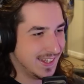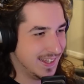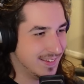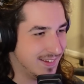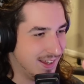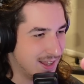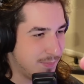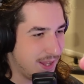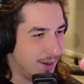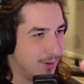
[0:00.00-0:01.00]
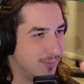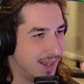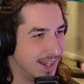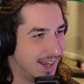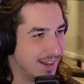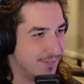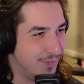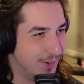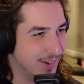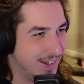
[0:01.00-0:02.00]
It's gonna be, oh my god, a
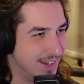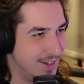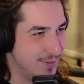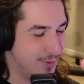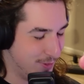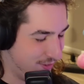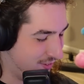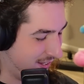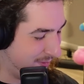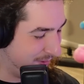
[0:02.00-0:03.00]
full Ginyu Force team.